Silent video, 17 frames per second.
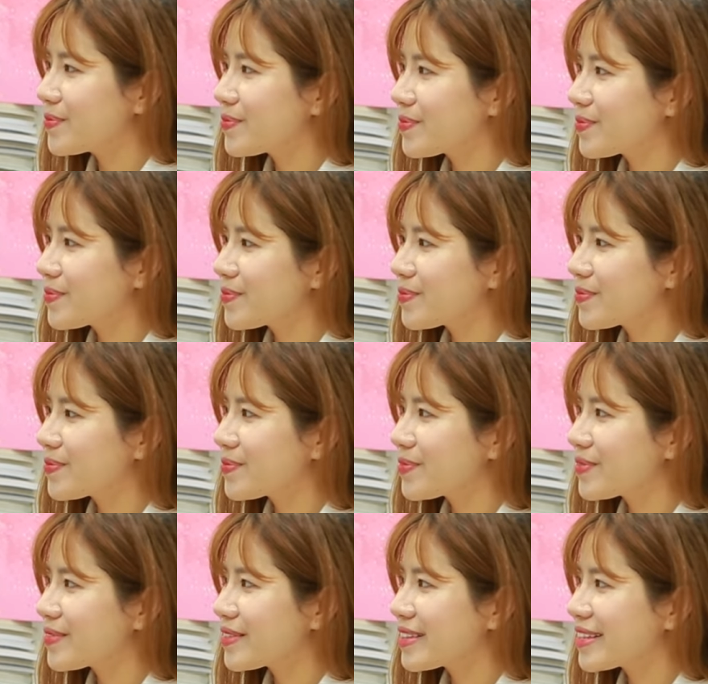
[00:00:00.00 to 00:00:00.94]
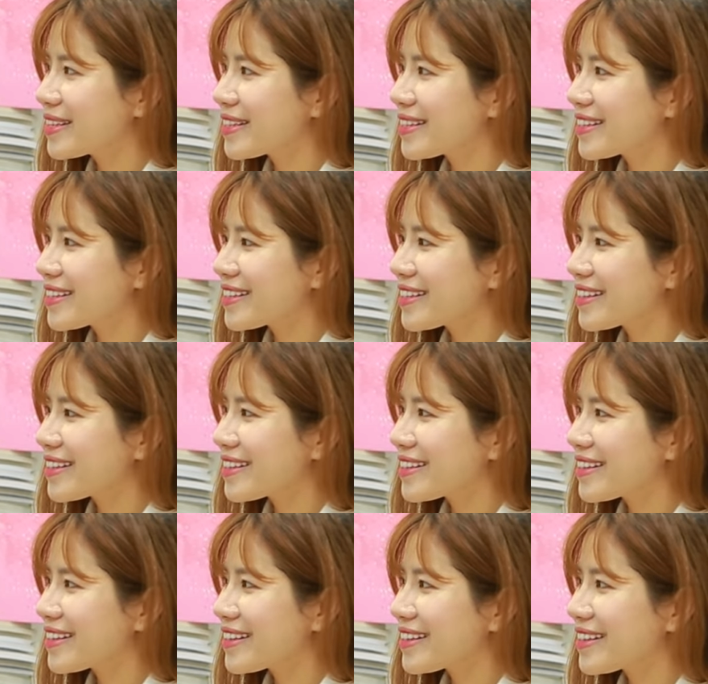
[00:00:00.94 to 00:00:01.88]

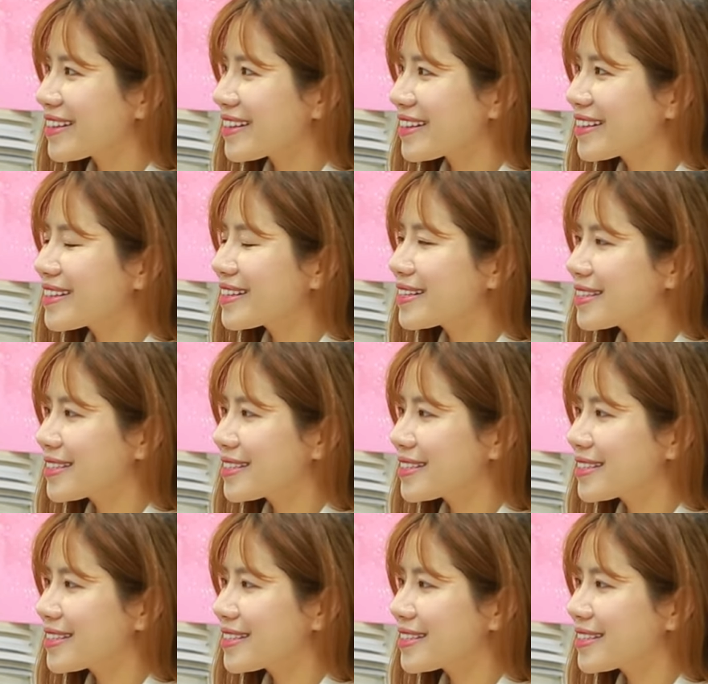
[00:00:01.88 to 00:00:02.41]
No words are spoken by the person on screen.